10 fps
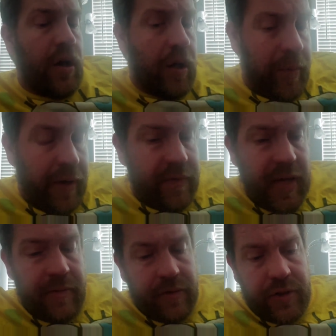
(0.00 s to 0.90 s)
Above
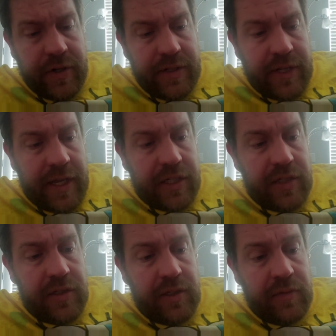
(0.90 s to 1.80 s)
table
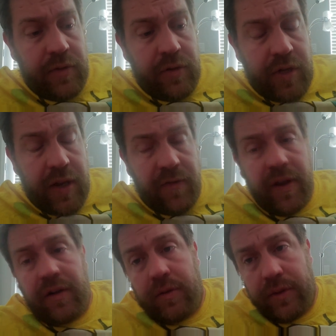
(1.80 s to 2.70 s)
transactions is when you take
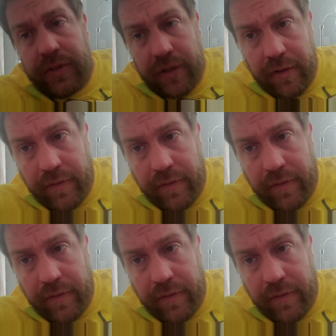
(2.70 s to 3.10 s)
Federal Reserve